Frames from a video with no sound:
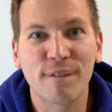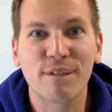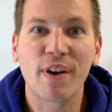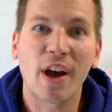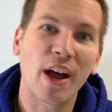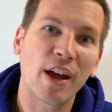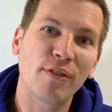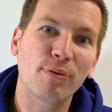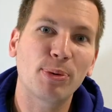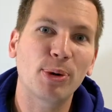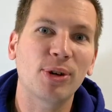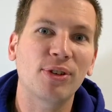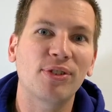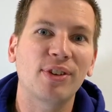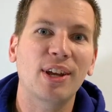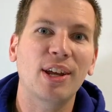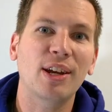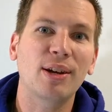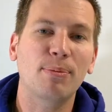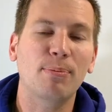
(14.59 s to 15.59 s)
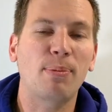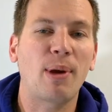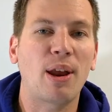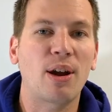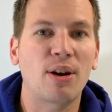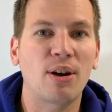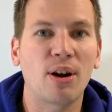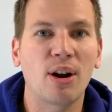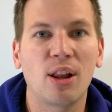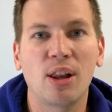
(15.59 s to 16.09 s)
5%
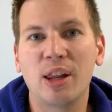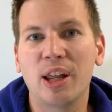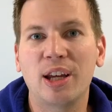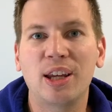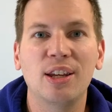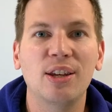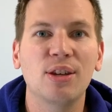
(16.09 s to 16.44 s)
better. Lucky